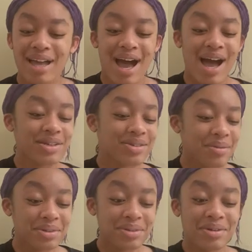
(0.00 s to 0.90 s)
I
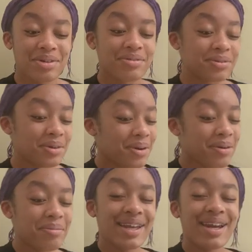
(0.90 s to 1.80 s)
dropped it on the floor,
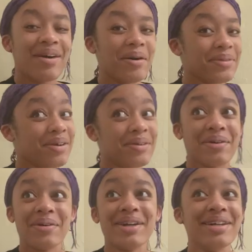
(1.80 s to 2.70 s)
man. I hope they don't
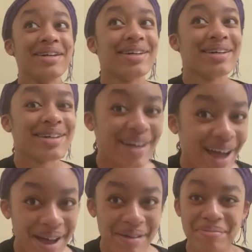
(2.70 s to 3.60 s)
call the
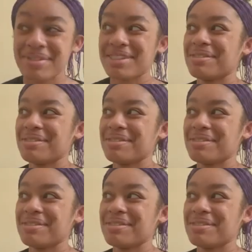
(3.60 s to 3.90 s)
cops.